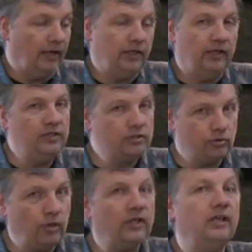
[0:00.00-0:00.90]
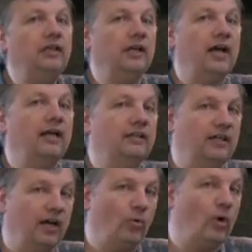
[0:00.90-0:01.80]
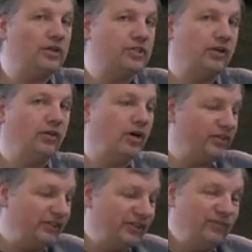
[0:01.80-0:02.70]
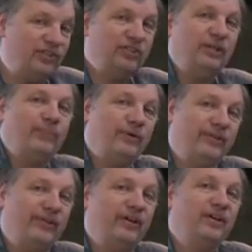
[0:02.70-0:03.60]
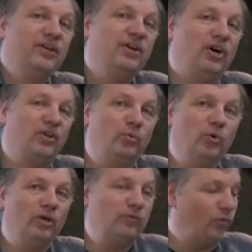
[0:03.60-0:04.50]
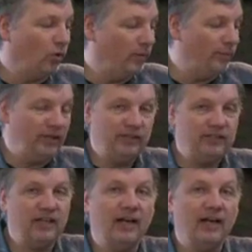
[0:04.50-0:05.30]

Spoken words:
It is tricky. You gotta watch how long you leave the tip on the work for, but